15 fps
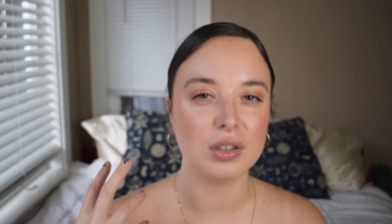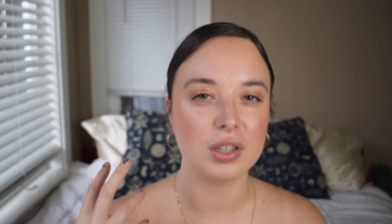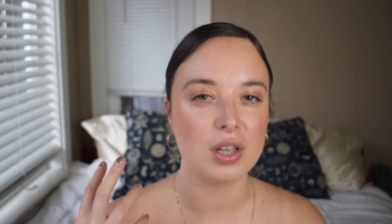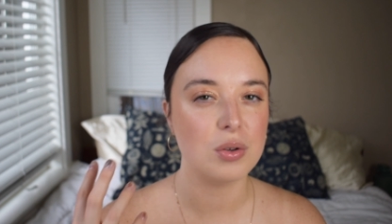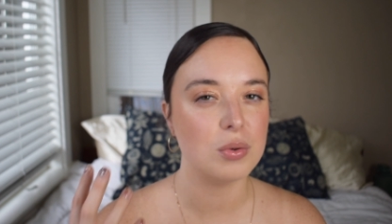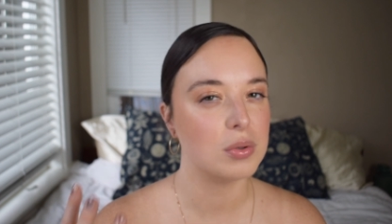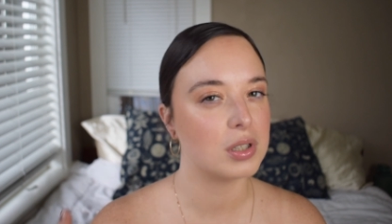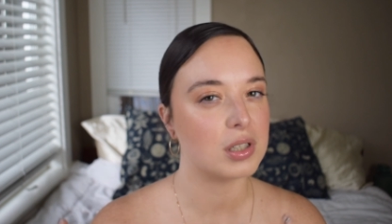
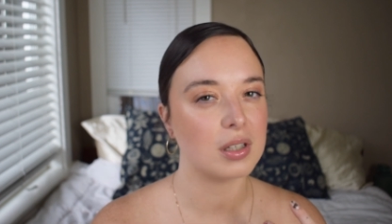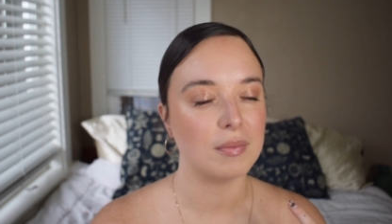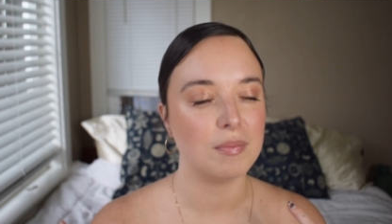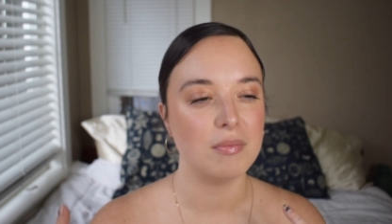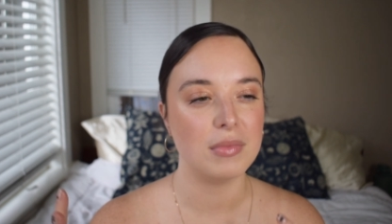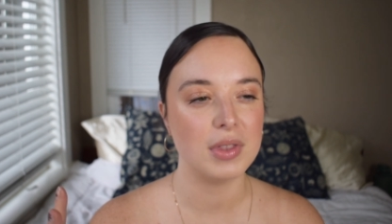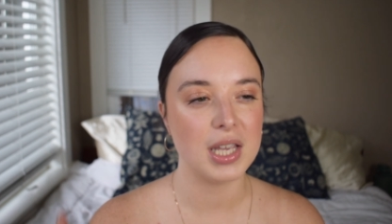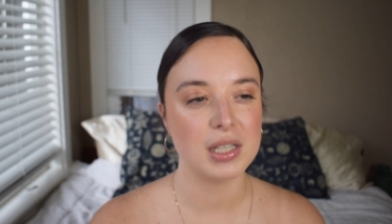use
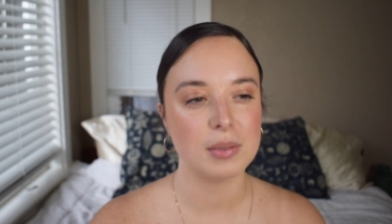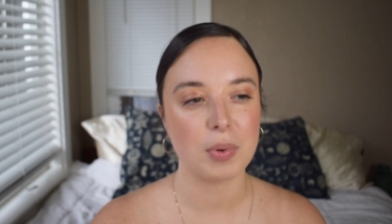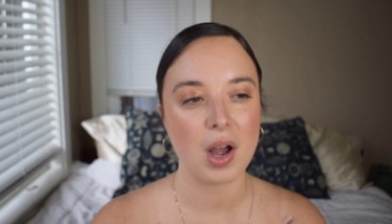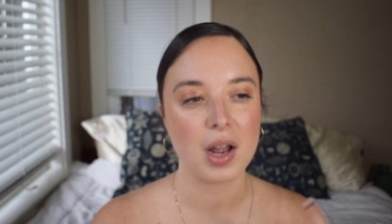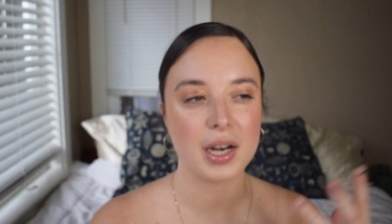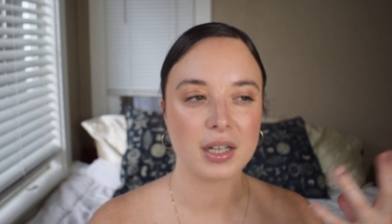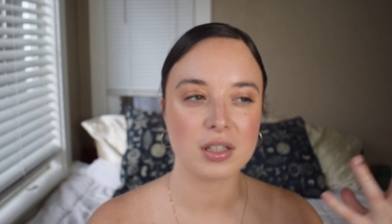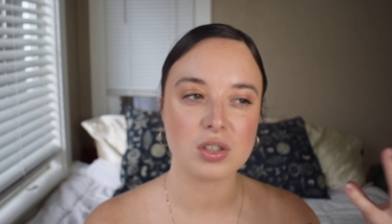these
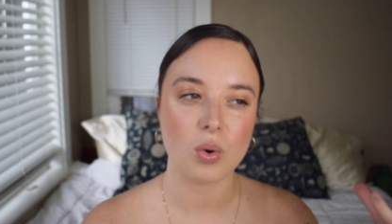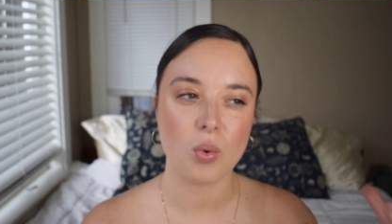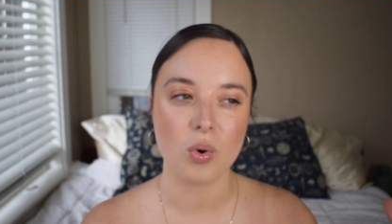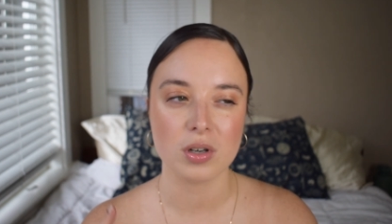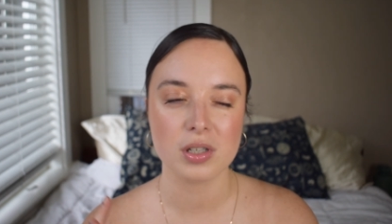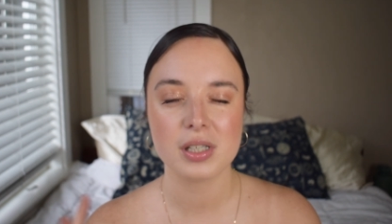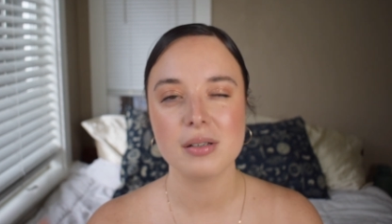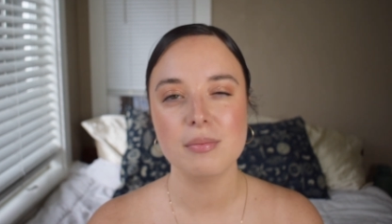products
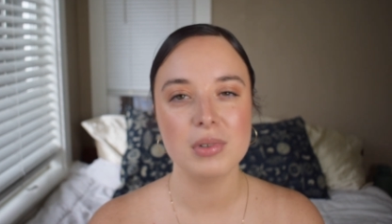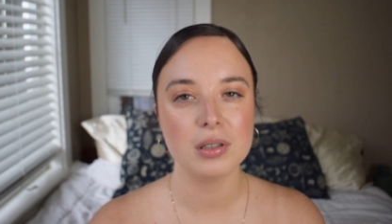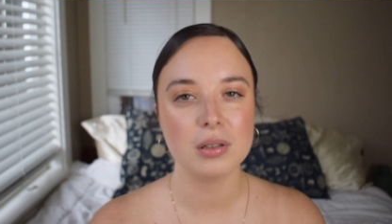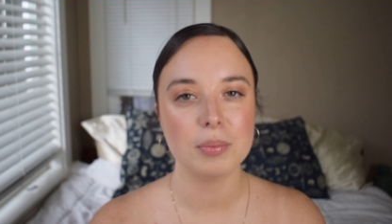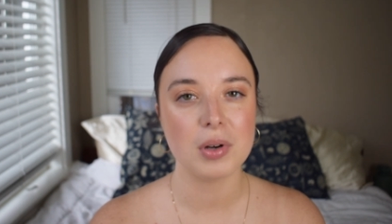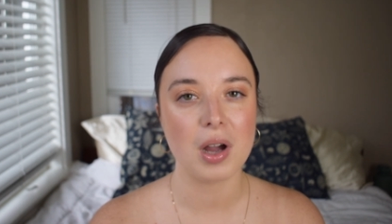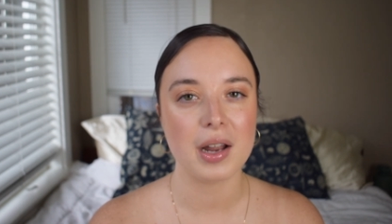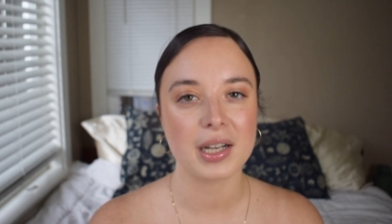or
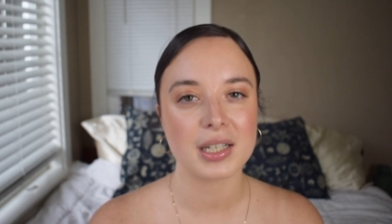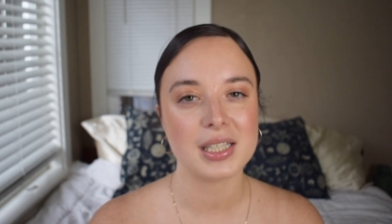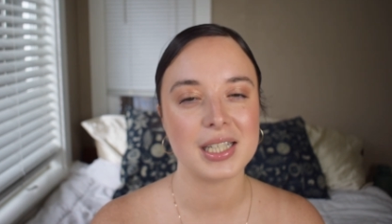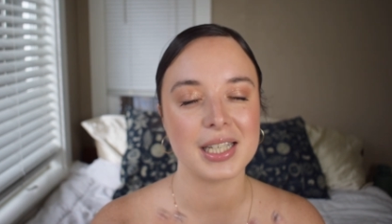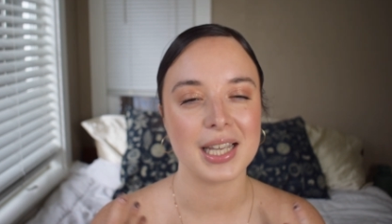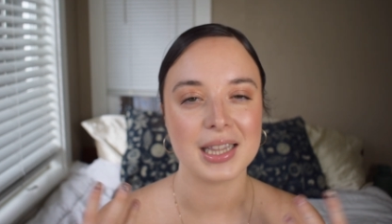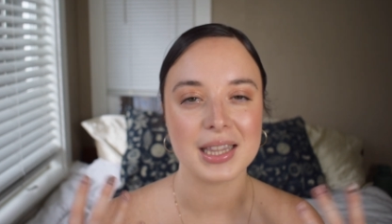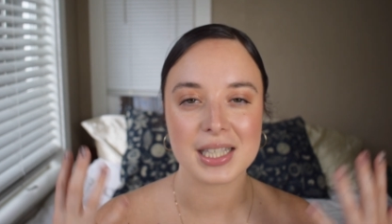similar products
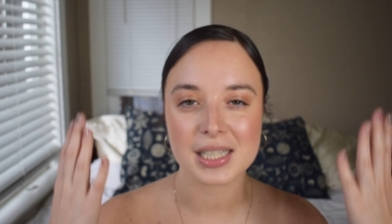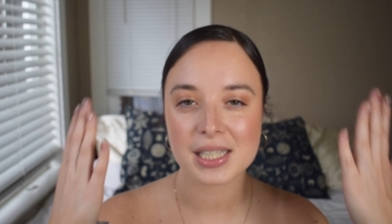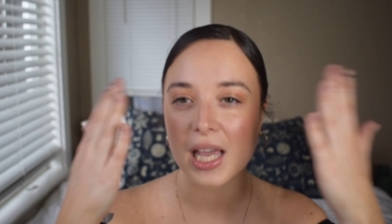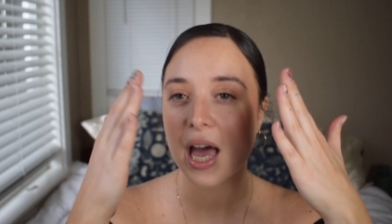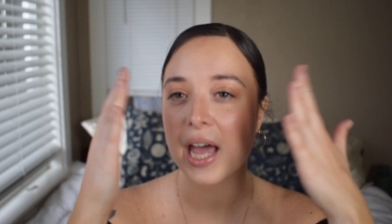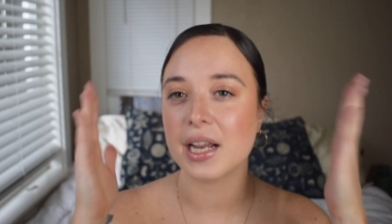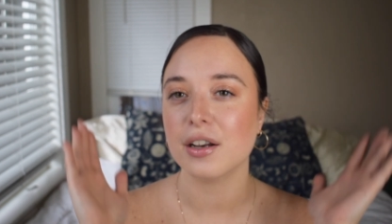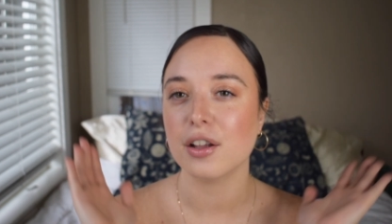to get this
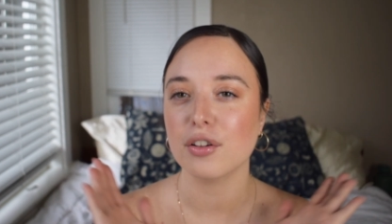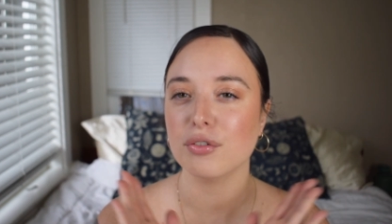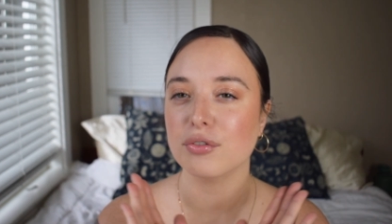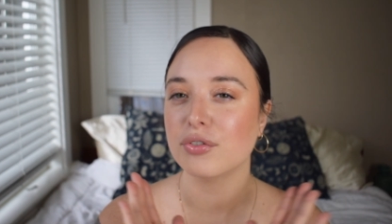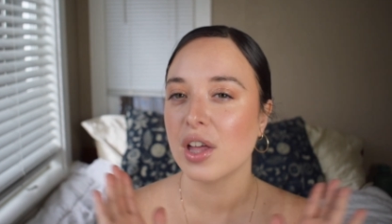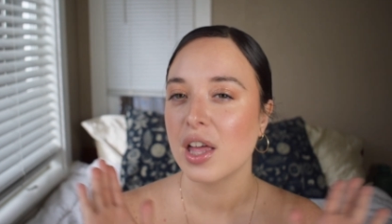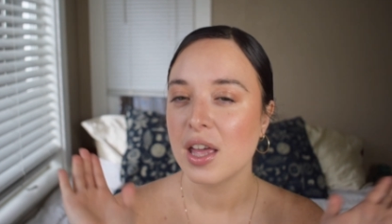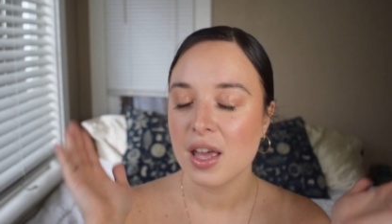kind
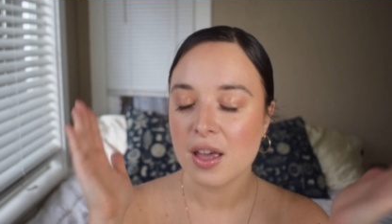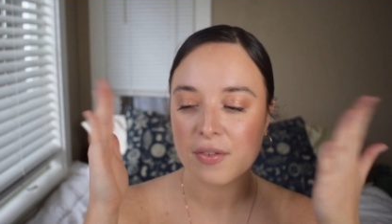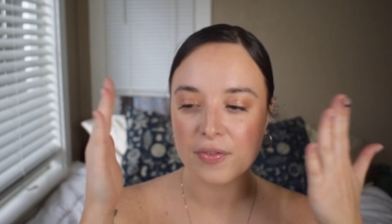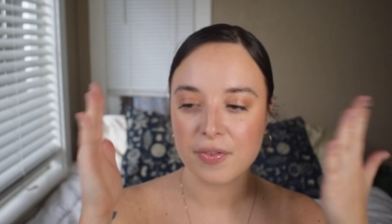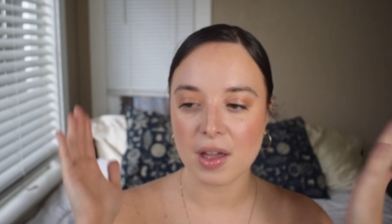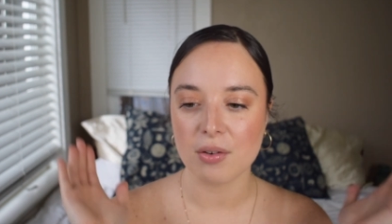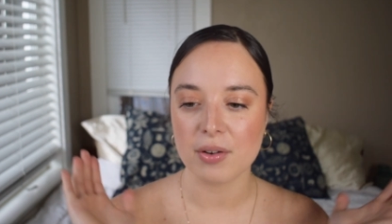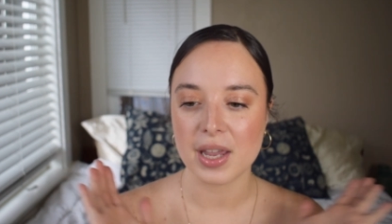of
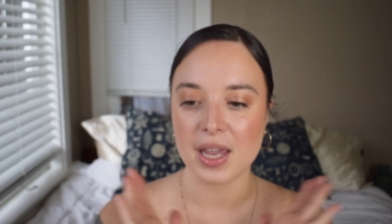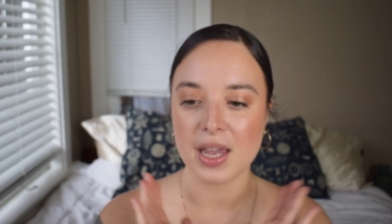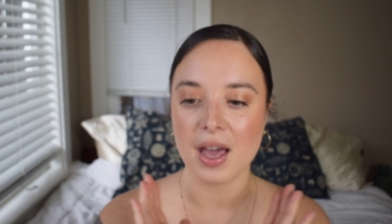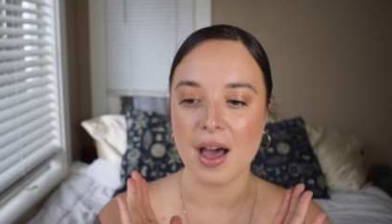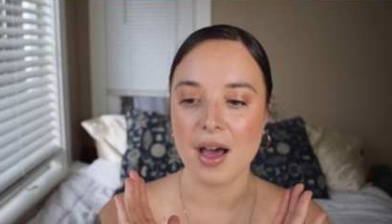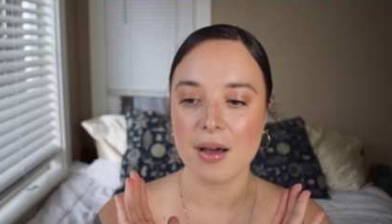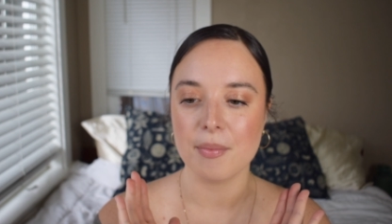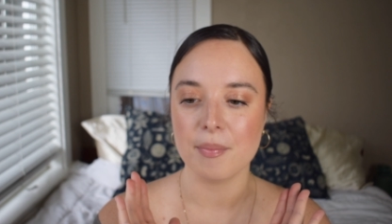very
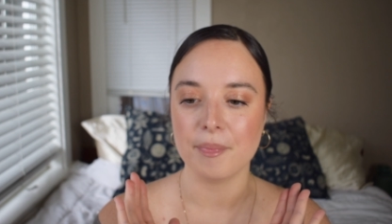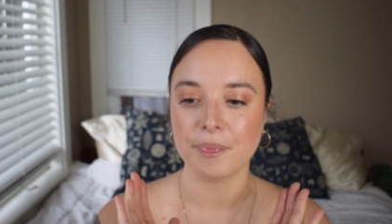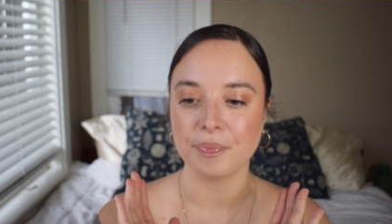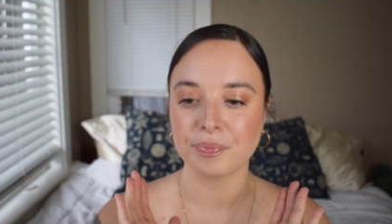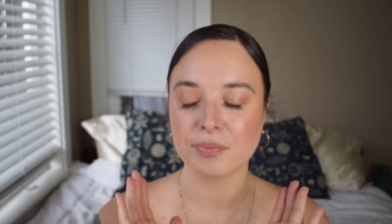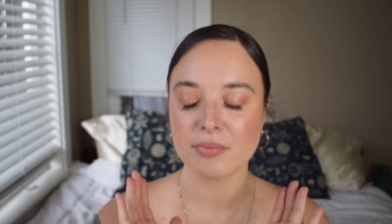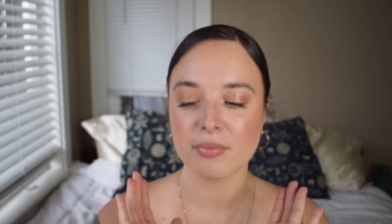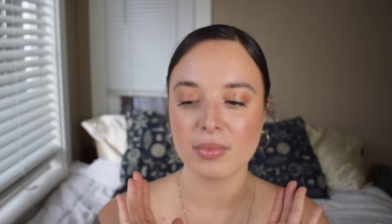
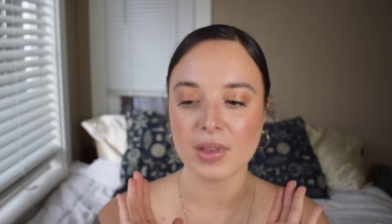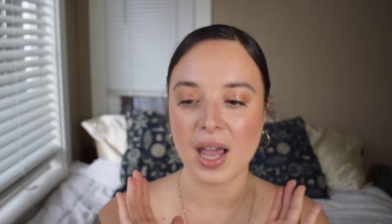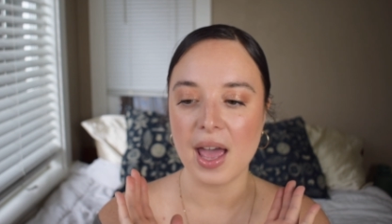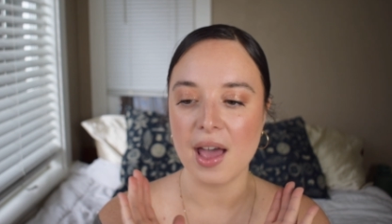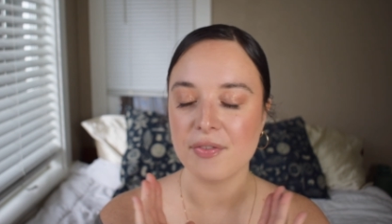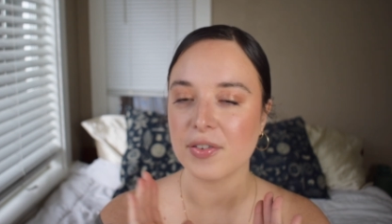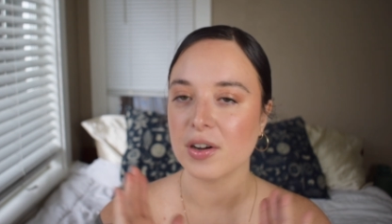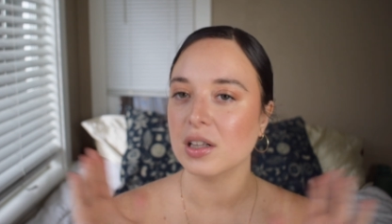um,
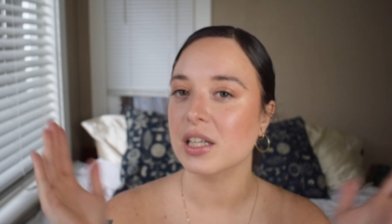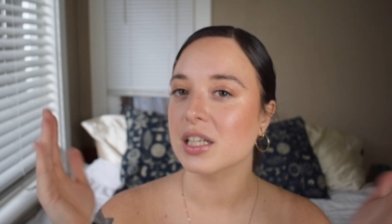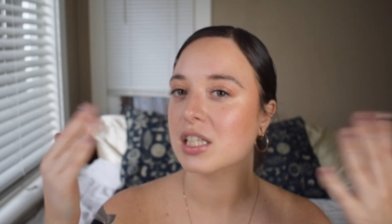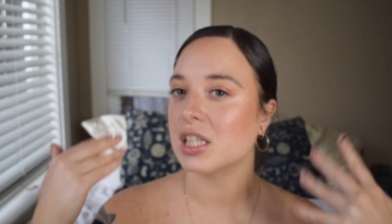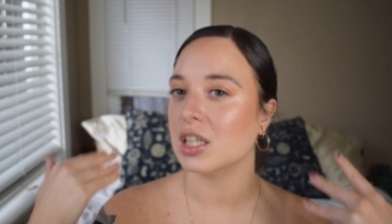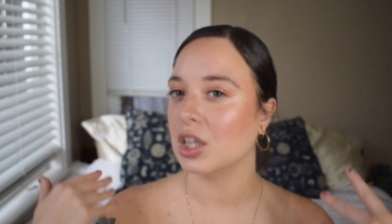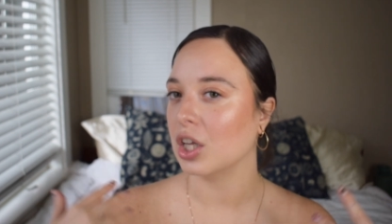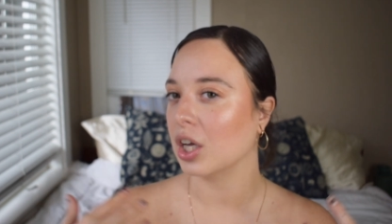
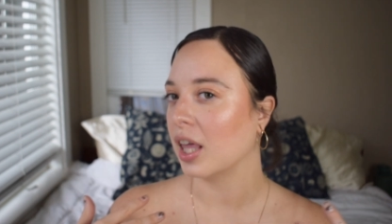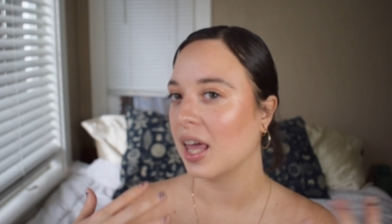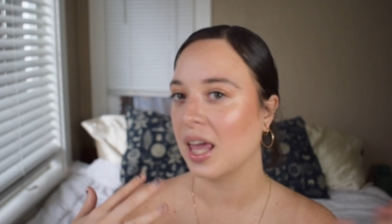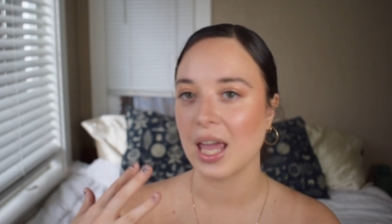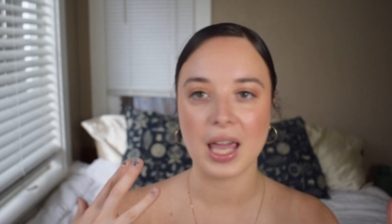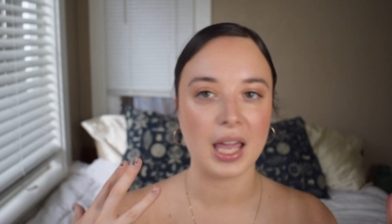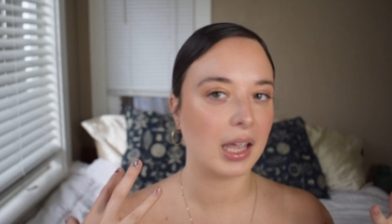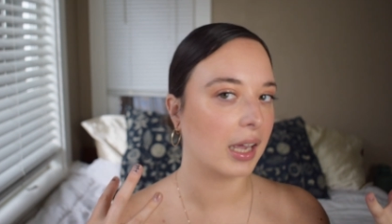effortless
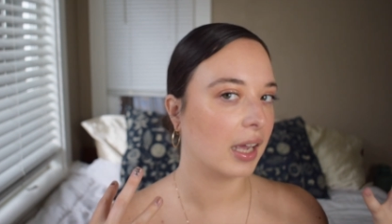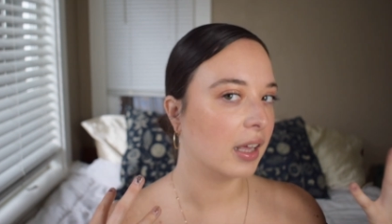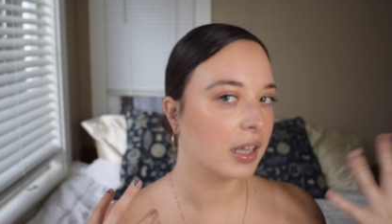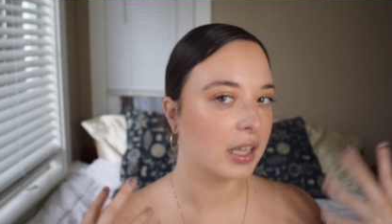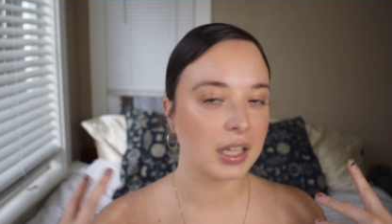looking